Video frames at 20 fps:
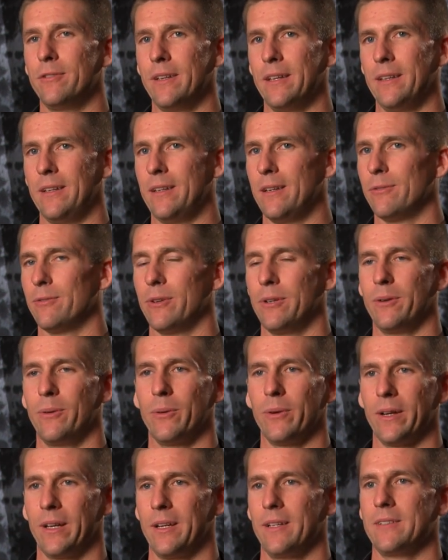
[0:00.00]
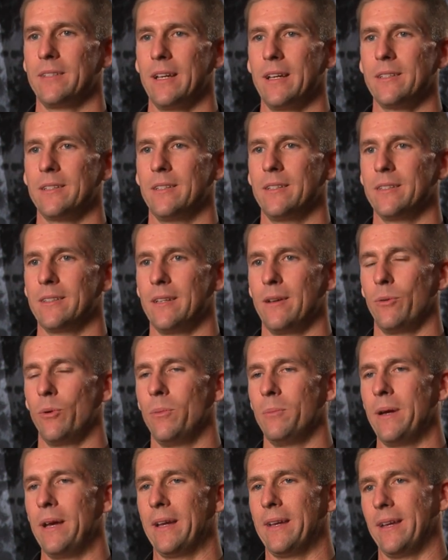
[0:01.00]
in different organizations that will
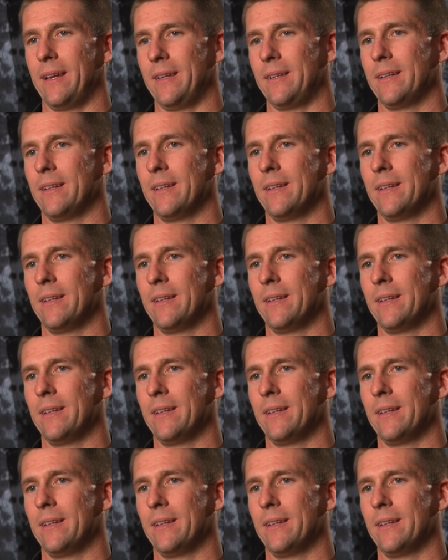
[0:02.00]
make it